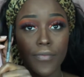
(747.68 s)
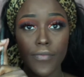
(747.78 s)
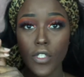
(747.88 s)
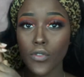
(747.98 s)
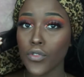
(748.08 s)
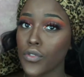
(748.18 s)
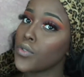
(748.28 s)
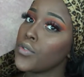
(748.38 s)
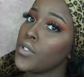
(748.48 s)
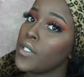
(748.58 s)
those
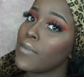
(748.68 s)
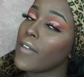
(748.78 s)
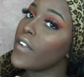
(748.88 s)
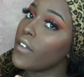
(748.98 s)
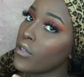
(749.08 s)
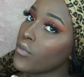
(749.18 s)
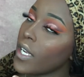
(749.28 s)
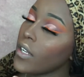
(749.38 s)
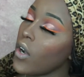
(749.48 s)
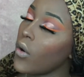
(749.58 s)
two, my favorite
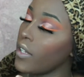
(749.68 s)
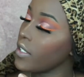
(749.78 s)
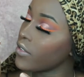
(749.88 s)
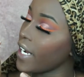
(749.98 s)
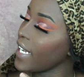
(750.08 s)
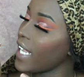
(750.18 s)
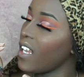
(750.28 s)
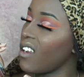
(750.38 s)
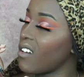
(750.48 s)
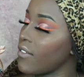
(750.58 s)
one, Holy Grail. I
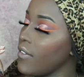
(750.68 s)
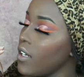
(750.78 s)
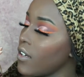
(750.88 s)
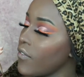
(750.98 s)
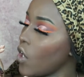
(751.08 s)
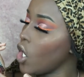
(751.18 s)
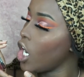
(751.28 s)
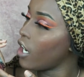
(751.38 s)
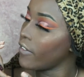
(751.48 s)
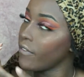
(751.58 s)
love
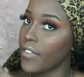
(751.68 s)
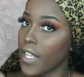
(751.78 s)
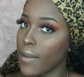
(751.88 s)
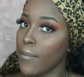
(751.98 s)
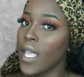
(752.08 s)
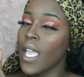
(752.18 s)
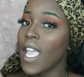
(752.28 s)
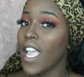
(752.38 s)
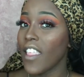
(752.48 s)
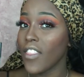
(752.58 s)
them.
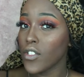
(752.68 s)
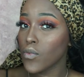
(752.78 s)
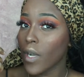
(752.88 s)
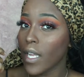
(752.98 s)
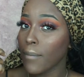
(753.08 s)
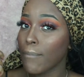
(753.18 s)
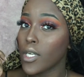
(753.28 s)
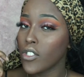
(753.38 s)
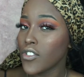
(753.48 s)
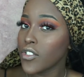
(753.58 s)
And this one
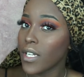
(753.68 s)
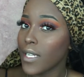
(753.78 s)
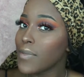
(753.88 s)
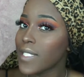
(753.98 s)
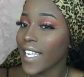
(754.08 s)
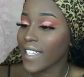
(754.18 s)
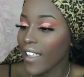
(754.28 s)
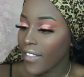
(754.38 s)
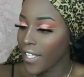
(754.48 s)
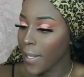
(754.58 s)
burns your lips like
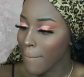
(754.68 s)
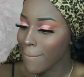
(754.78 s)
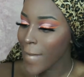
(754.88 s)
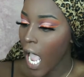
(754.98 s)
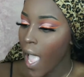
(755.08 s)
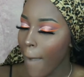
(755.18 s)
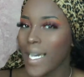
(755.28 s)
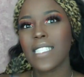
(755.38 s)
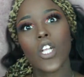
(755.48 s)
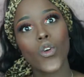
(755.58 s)
nothing,
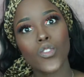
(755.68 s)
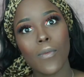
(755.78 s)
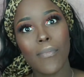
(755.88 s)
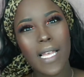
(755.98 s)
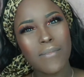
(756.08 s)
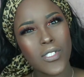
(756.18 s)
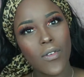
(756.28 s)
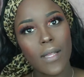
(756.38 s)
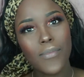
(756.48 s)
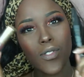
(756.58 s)
but it also plumps your
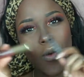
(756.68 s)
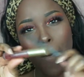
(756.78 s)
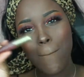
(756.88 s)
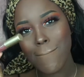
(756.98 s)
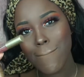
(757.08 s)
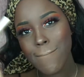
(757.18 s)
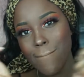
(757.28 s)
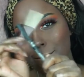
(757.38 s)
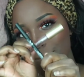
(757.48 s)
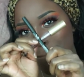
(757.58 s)
lips. So
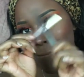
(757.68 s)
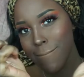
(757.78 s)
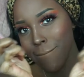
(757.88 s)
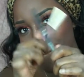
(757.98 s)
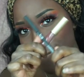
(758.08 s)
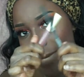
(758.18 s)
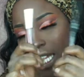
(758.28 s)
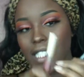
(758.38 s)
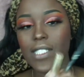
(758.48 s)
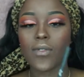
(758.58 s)

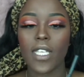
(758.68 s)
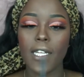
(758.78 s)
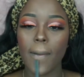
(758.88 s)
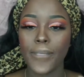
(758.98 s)
let's do that.